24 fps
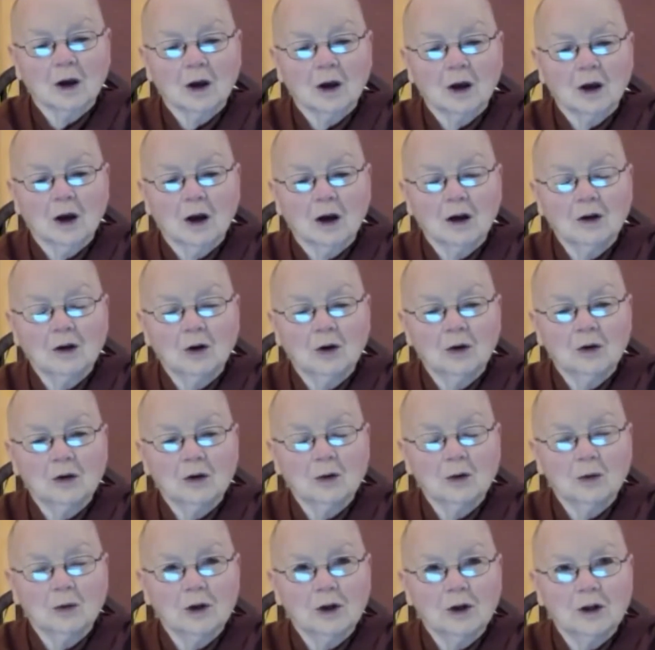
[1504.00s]
I know
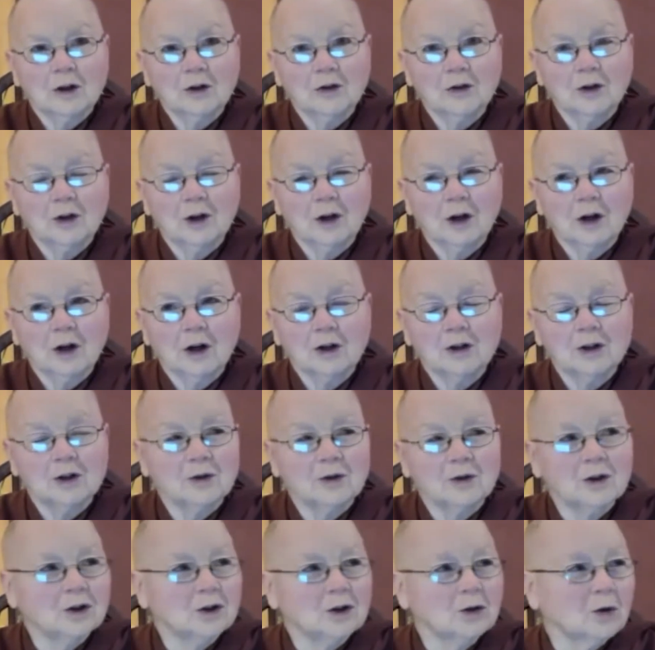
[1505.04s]
that we live in an age of
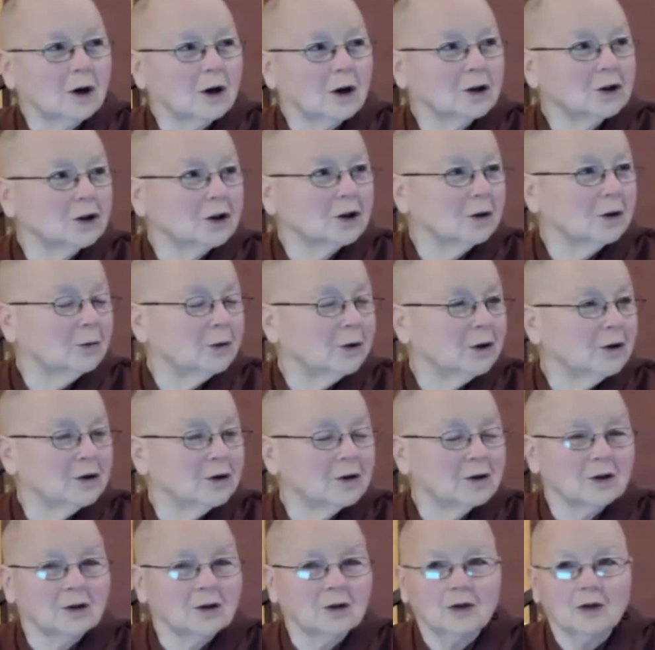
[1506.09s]
distraction
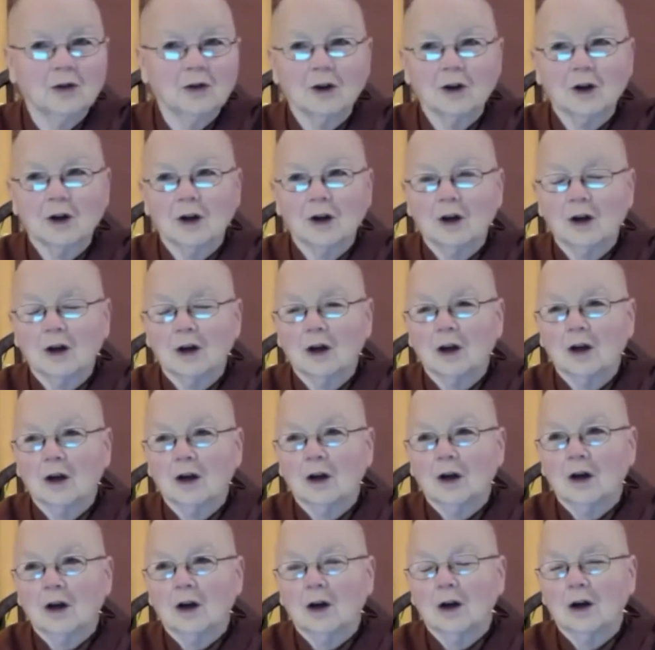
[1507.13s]
because of
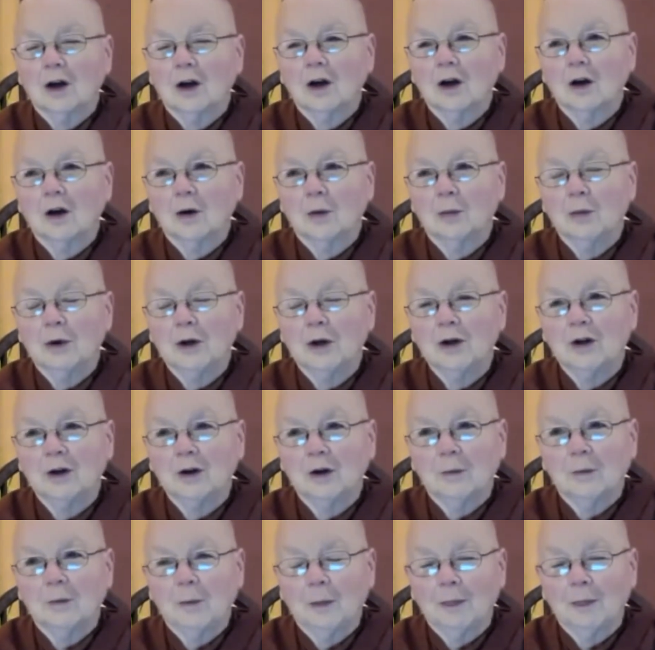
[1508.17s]

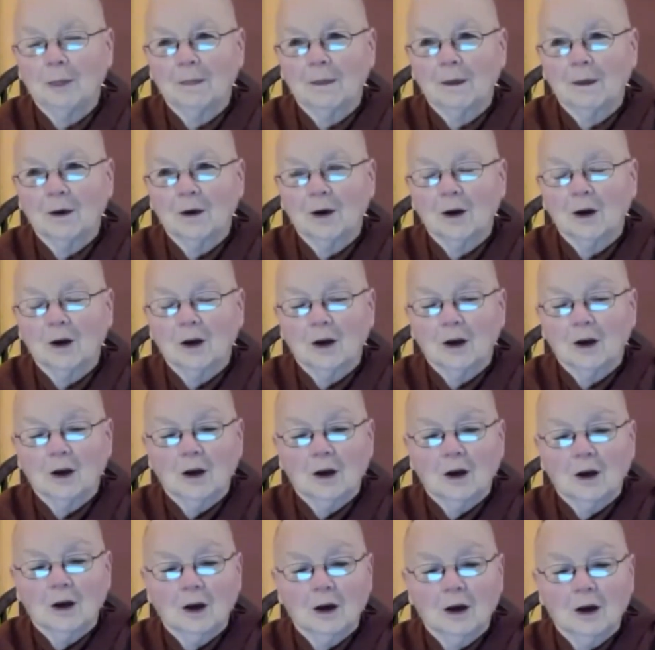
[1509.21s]
media.
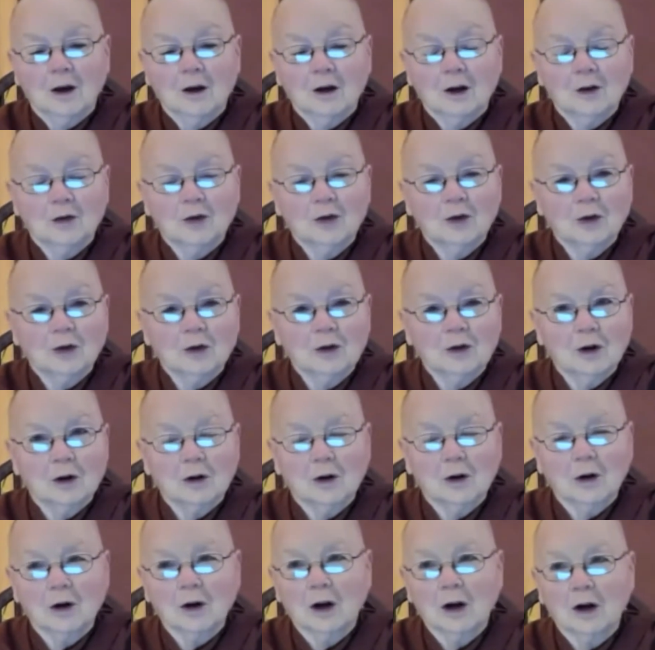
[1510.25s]
And I've heard
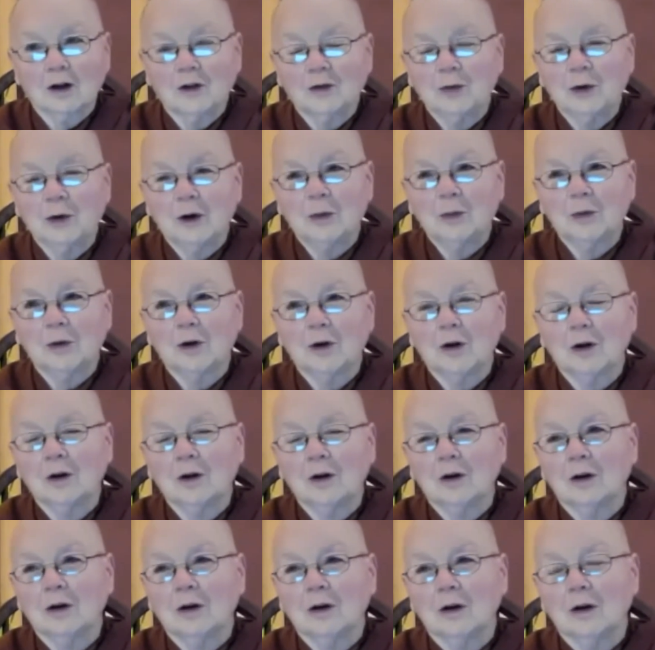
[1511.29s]
that a lot of people
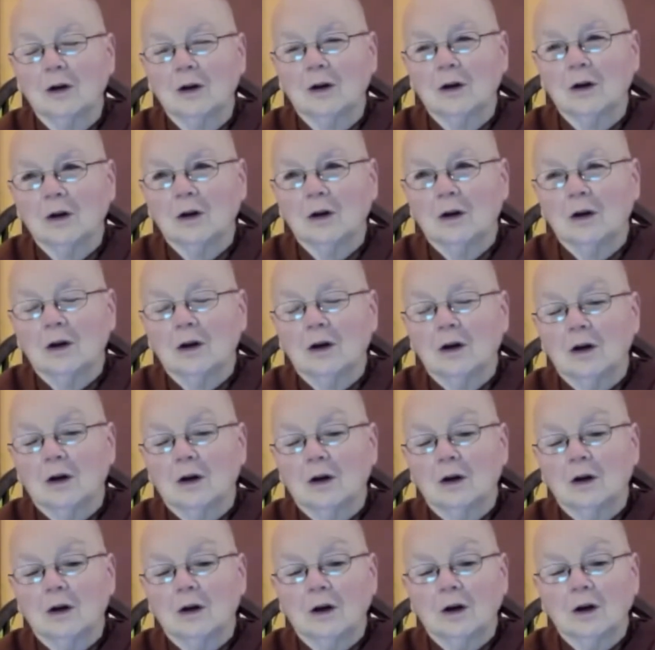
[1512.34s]

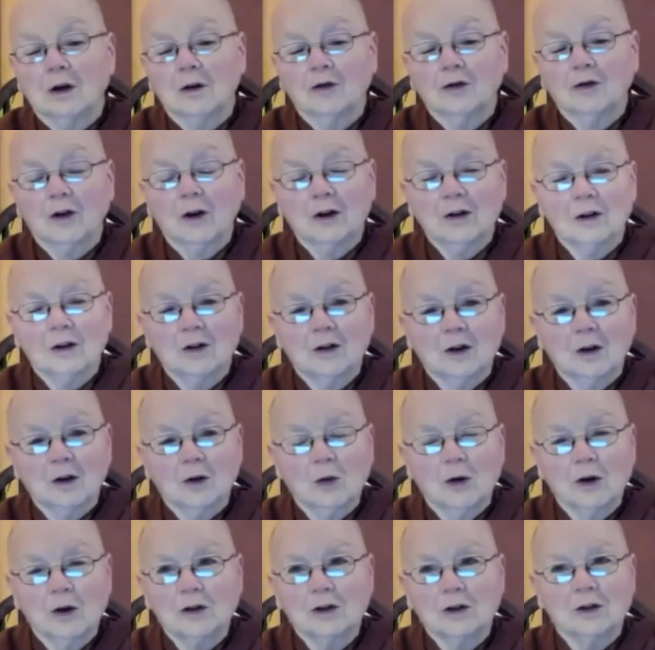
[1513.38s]
find that they
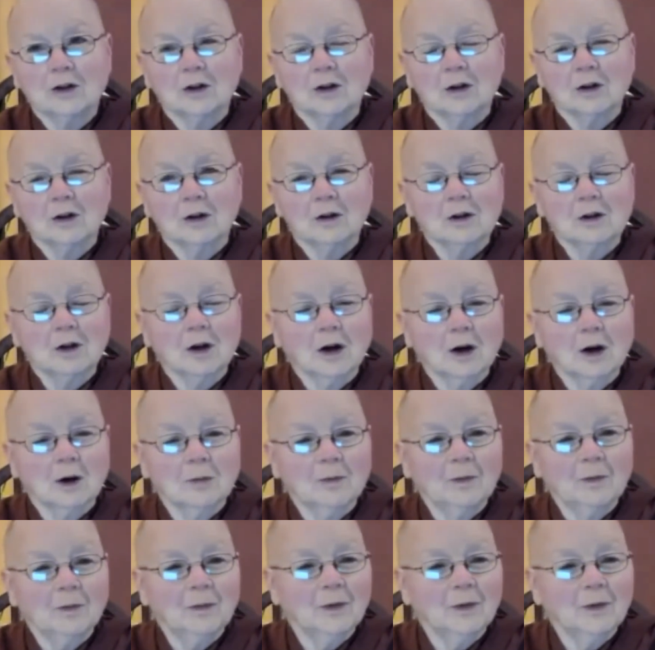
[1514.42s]
waste time